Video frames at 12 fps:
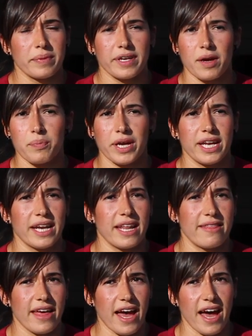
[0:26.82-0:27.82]
Competed
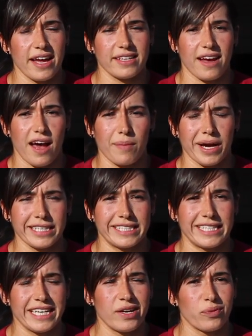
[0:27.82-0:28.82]
in that. I
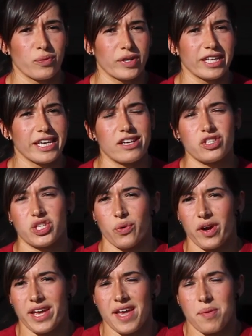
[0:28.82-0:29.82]
didn't really
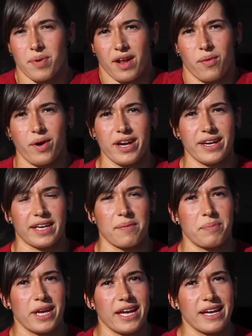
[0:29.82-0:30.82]
enjoy it, but I wanted to
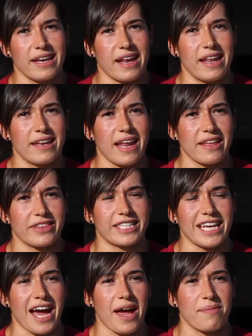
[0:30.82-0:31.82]
compete, and at the
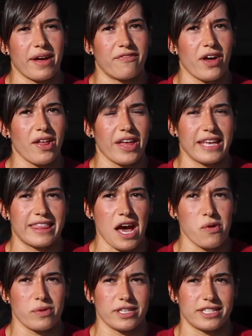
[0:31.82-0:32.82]
time I felt like
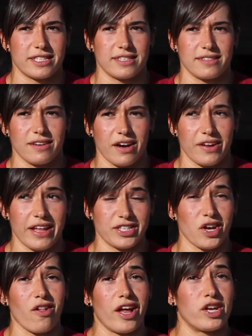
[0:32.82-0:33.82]
that's
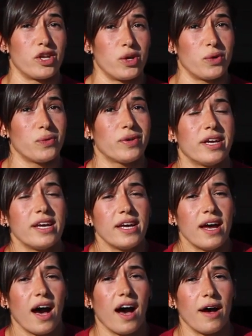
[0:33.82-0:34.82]
all I knew
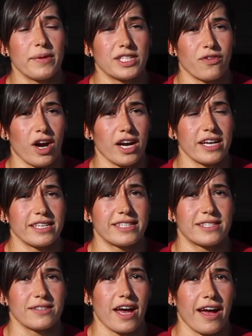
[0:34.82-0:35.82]
as far as
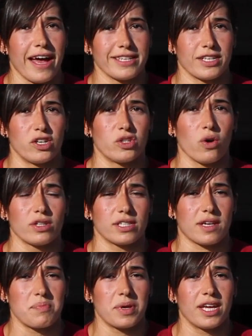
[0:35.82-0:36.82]
an adult to
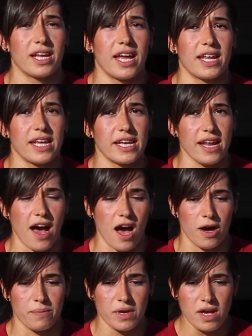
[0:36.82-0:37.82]
compete in,
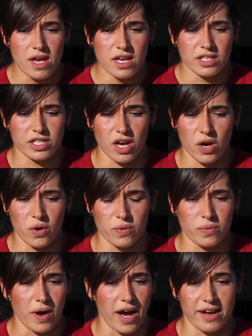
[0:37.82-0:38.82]
and
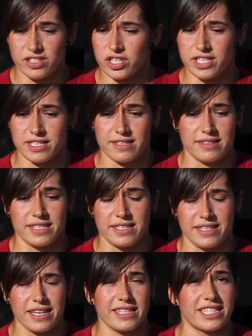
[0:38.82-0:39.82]
so just
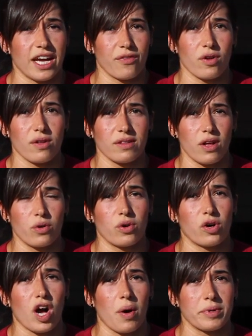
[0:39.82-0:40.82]
did several
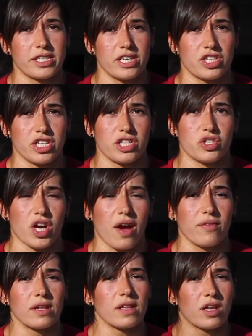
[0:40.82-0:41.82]
local competitions,
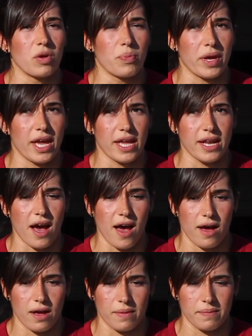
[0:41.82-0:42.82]
traveled a little bit.
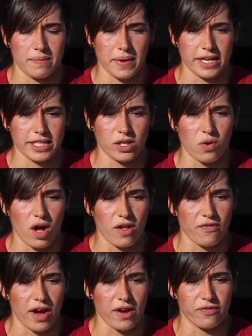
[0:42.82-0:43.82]
I did
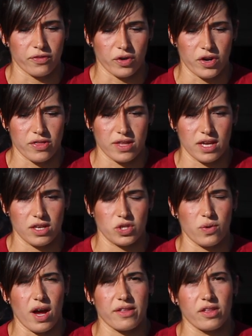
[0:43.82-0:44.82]
qualify for the
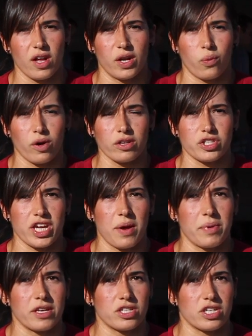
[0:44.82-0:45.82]
duathlon world
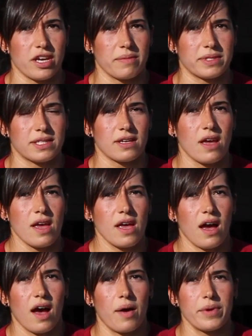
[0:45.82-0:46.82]
championships
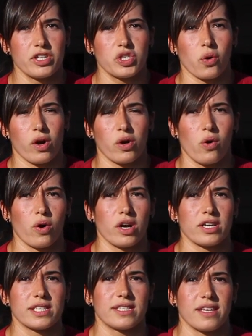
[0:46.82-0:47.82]
in short
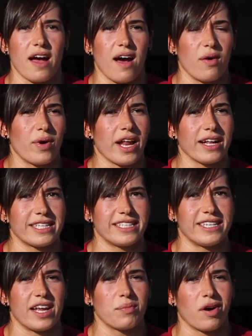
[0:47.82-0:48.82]
course, went out to
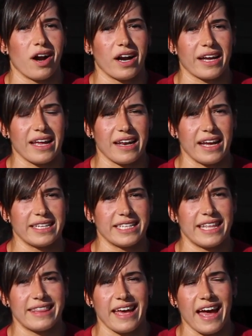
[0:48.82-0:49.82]
Denmark and I
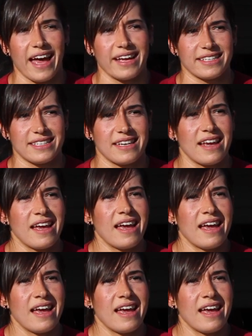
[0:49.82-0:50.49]
did that.